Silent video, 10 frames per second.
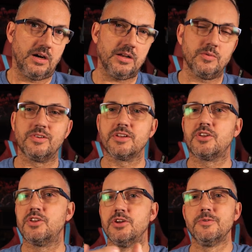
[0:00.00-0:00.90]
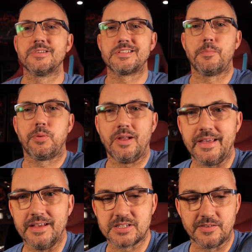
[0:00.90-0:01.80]
I don't want to accuse the
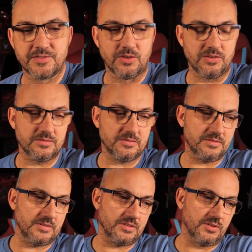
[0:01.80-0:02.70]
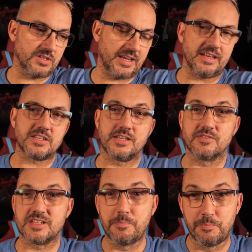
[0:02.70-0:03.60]
players of not taking it
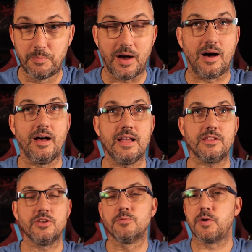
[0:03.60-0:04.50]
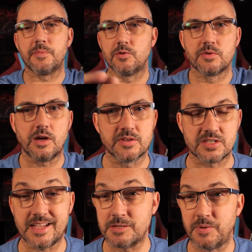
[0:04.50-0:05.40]
seriously, but you probably all know the
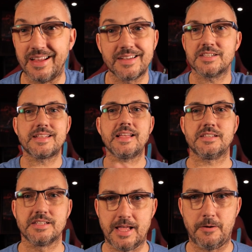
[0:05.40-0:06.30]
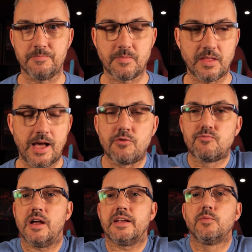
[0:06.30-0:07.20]
stats by now. The stats are down. Our
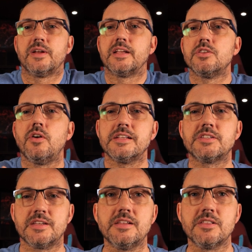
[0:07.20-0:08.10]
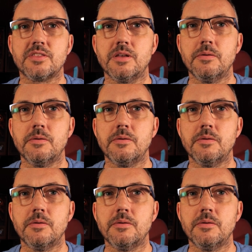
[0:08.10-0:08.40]
running, we're the 19th